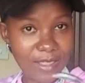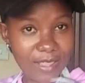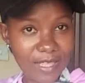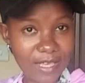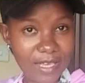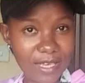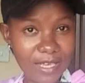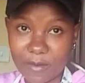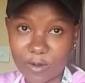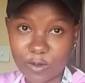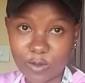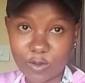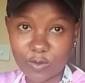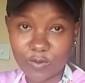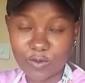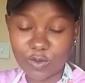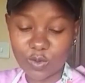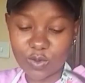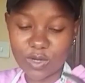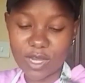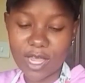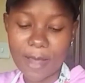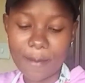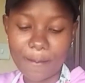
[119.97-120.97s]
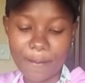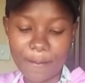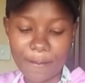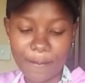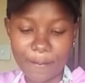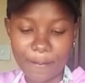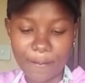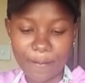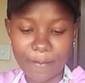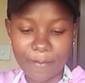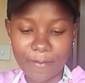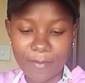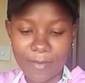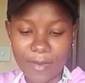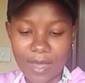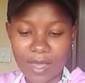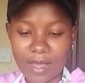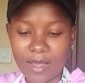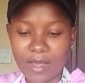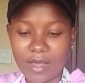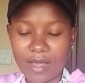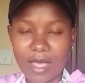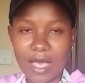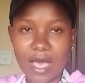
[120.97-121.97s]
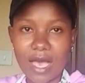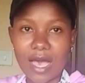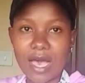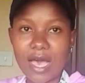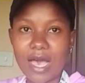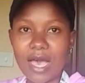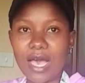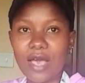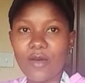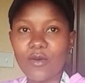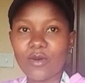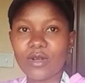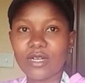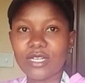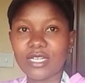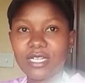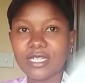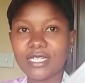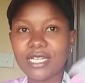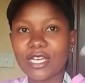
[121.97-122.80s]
the amount of sugar. I will need